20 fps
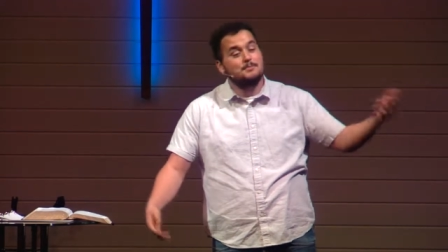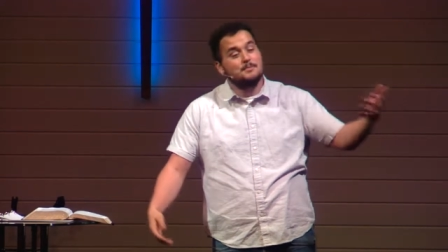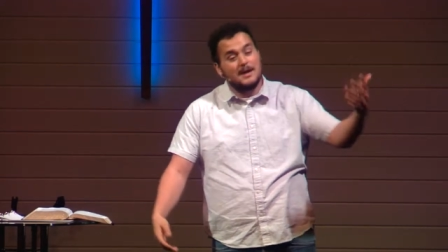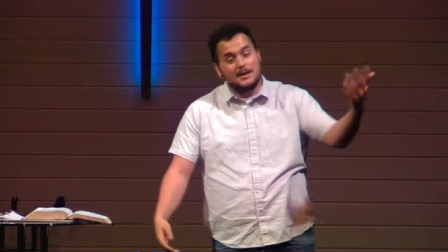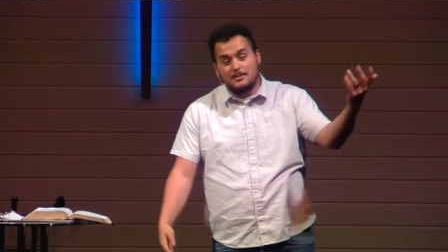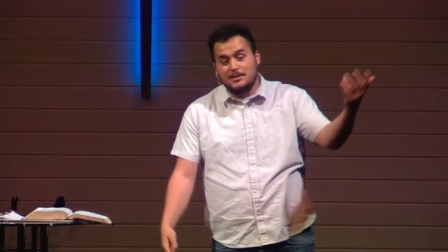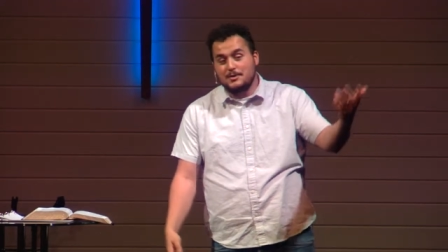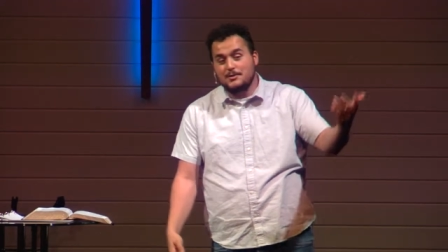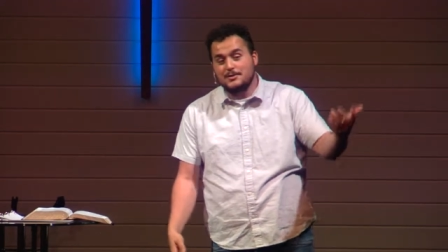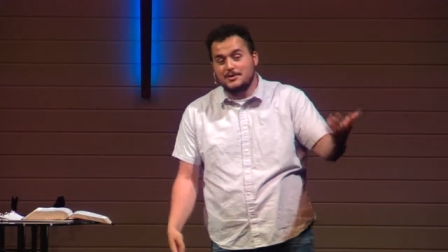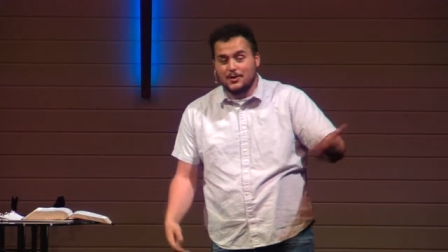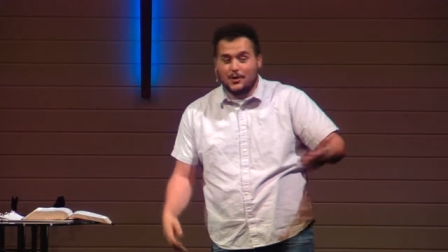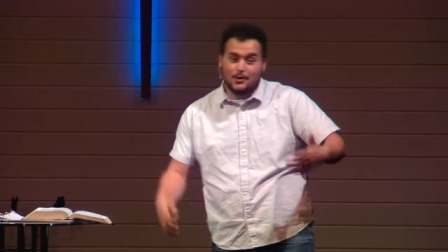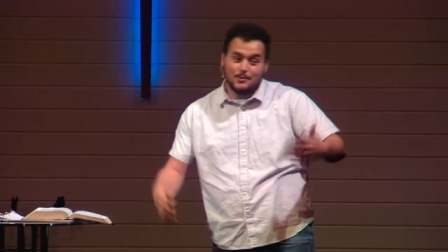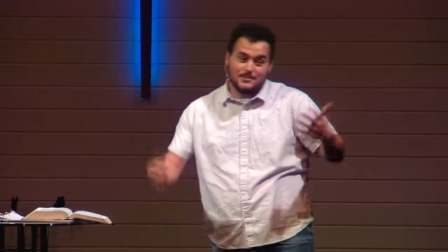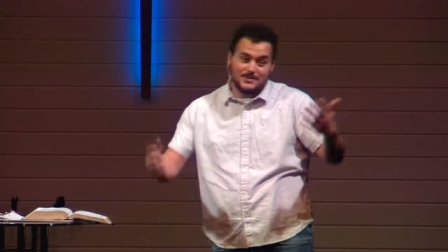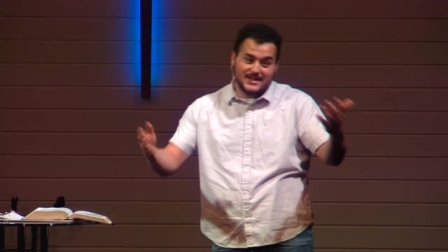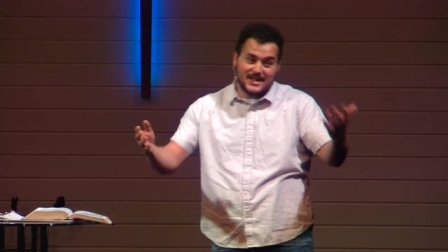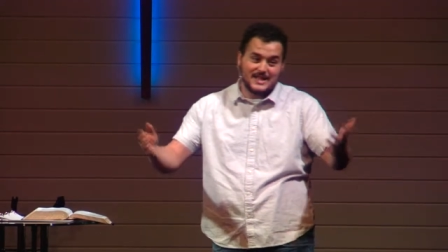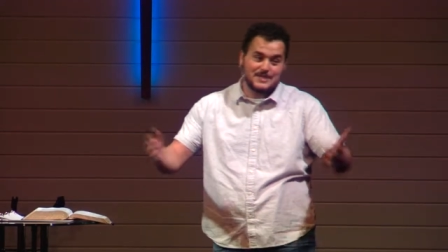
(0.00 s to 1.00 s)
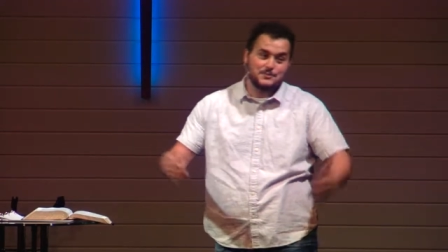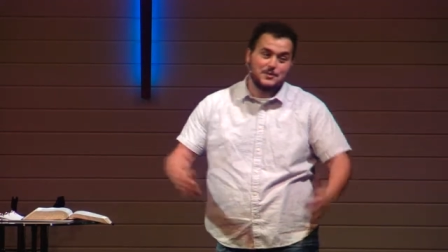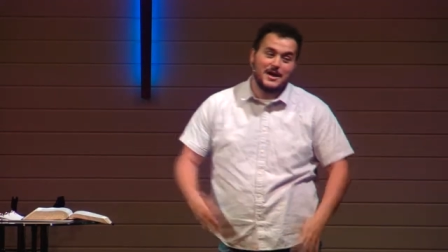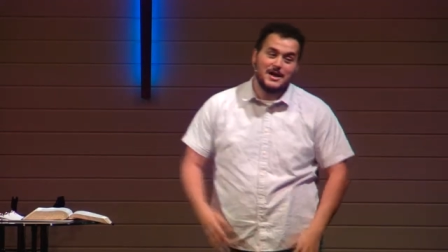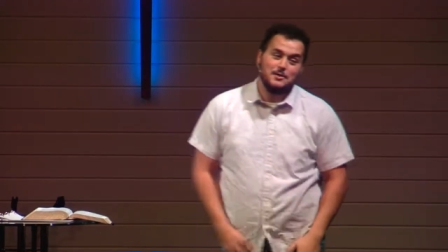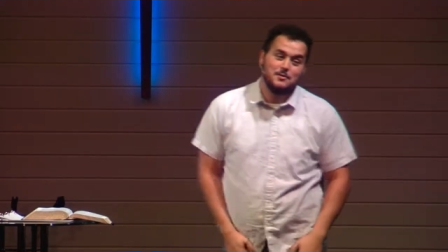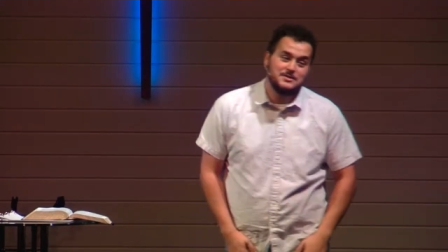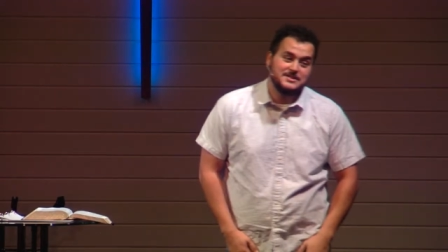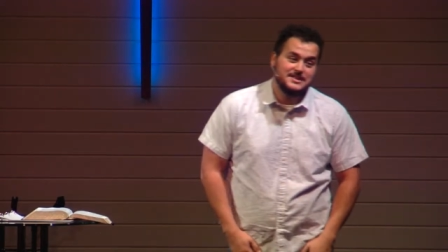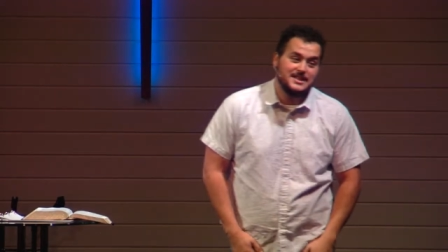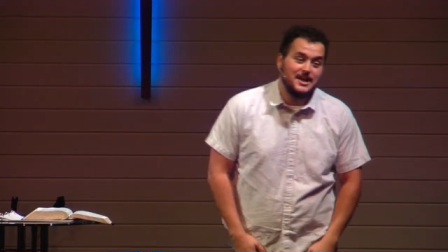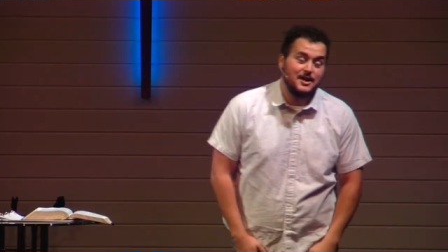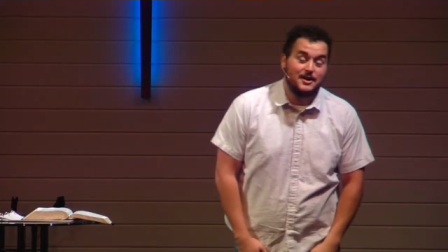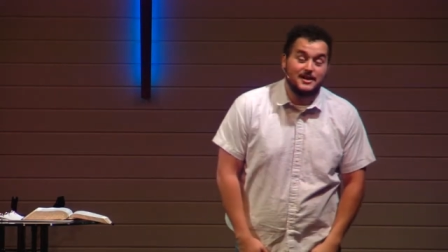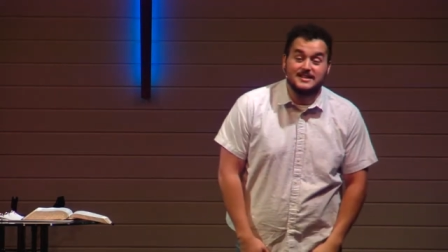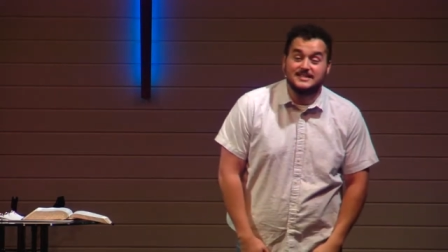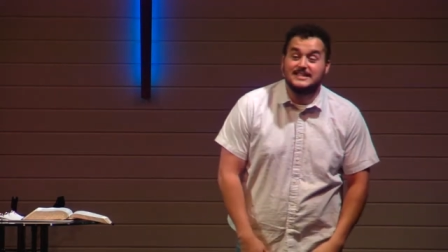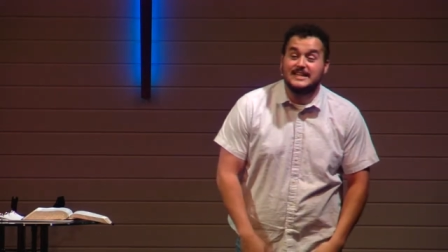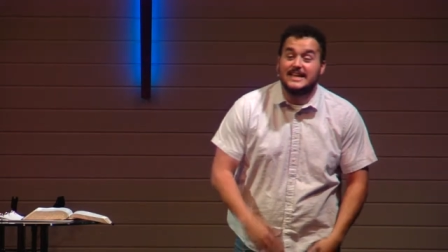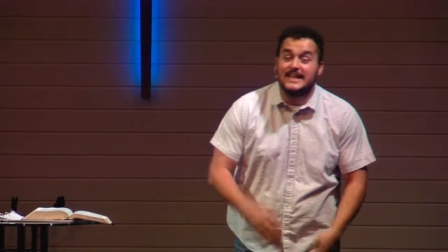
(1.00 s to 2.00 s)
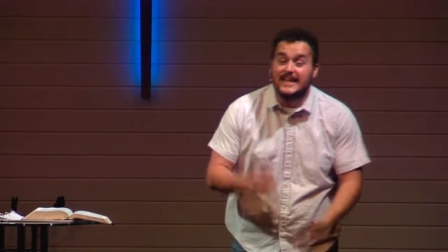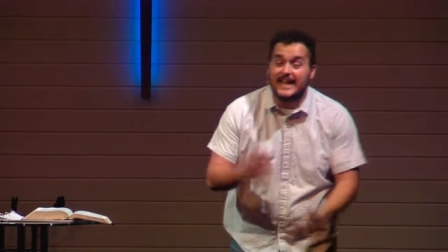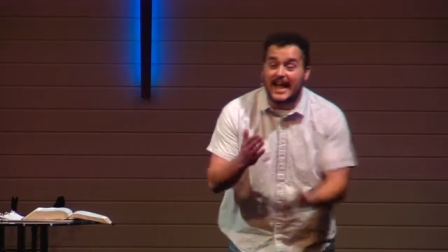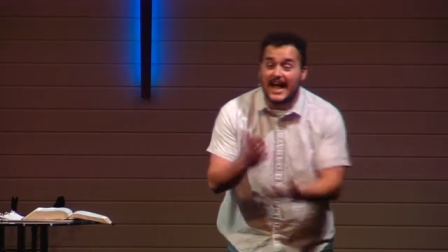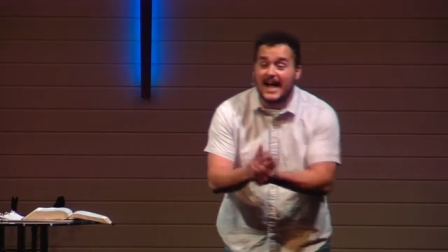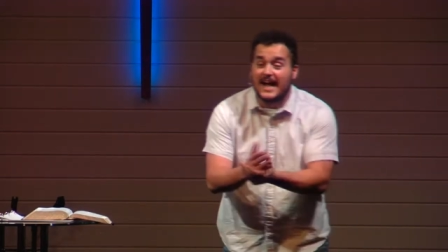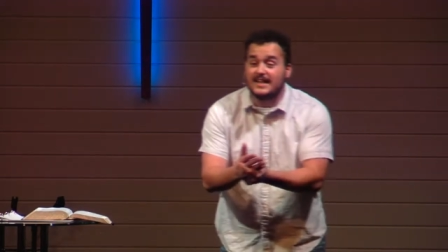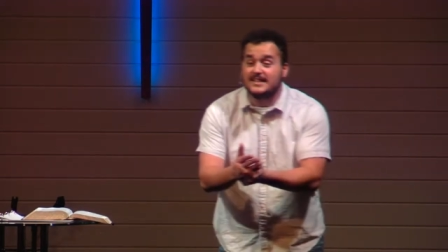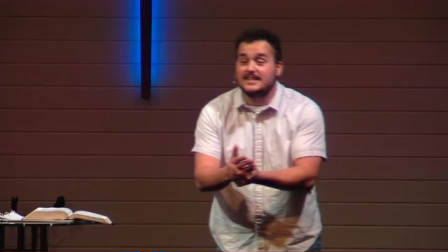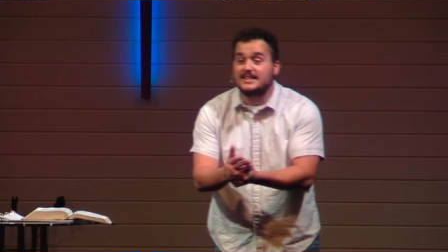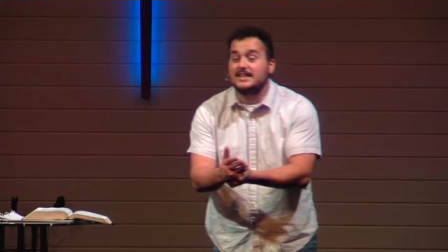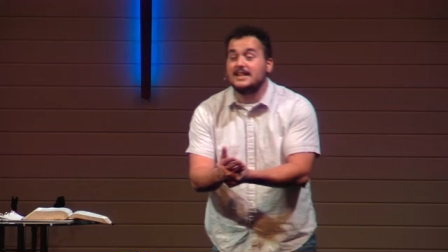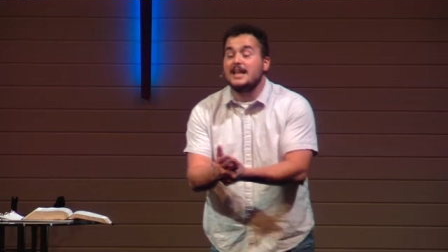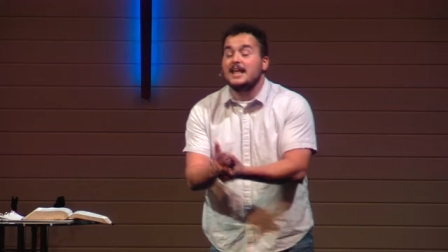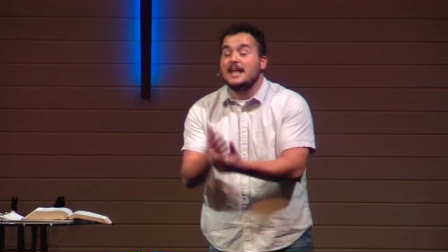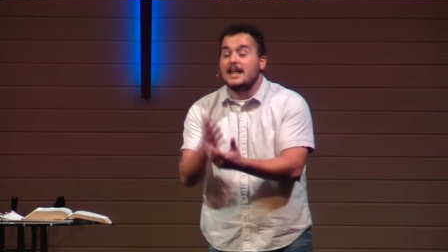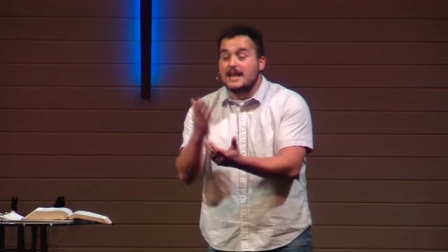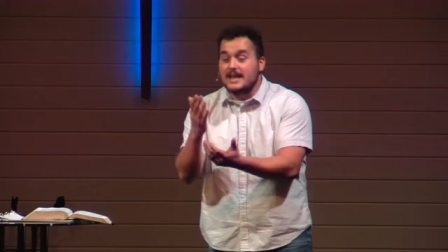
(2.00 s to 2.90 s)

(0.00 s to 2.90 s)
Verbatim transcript: maybe you were told, but that's why he wasn't there because he acted